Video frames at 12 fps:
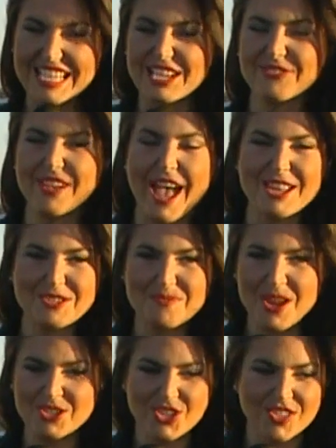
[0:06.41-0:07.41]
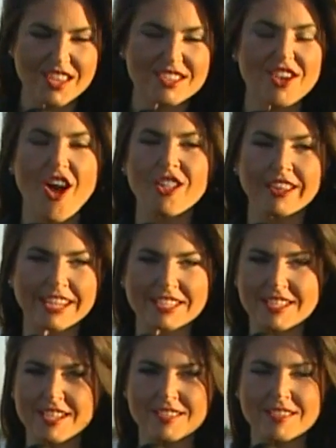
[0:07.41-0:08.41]
Tiff, as you mentioned, this holiday
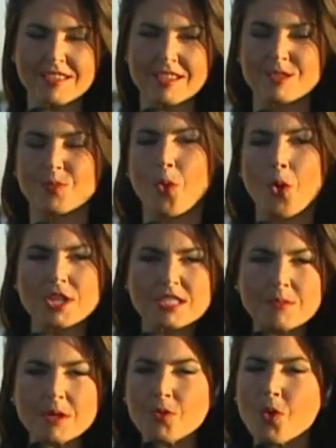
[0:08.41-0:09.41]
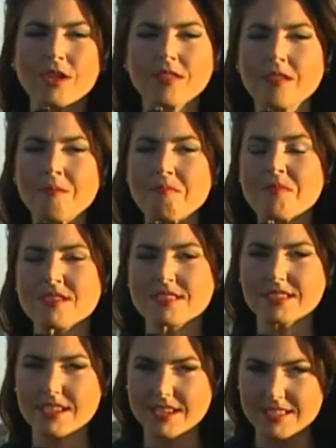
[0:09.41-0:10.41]
season is poised to be one of the
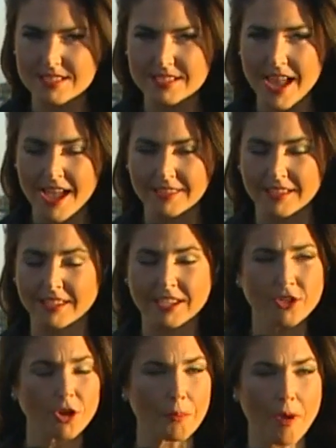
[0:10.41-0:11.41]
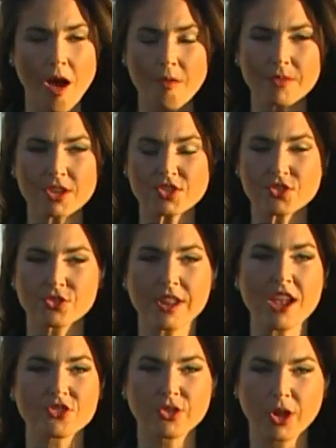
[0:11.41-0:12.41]
busiest yet, and here at Palm Beach
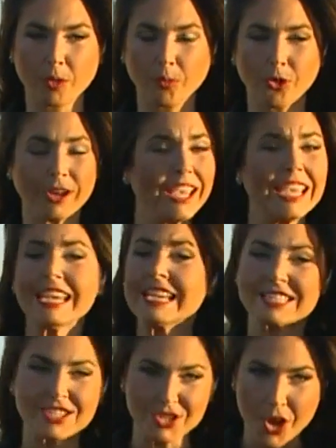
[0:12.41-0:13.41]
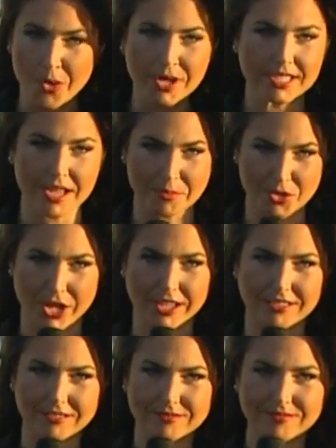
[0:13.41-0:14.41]
International Airport, it's no
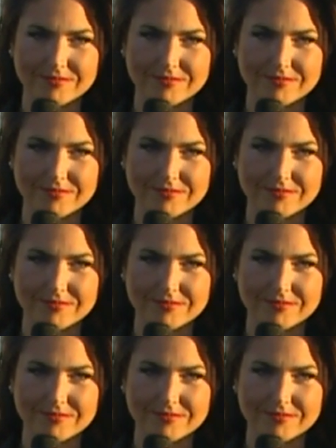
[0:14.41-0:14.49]
exception.